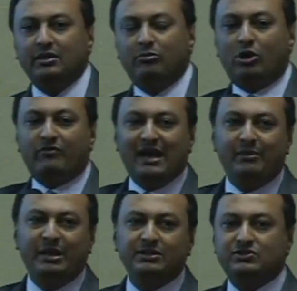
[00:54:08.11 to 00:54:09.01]
More
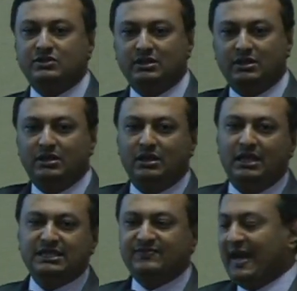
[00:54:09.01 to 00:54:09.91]
vitamins,
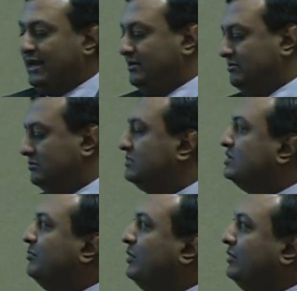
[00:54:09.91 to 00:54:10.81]
less fat.
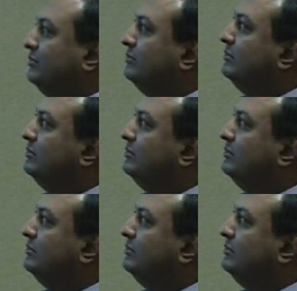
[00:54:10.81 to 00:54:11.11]
Simple.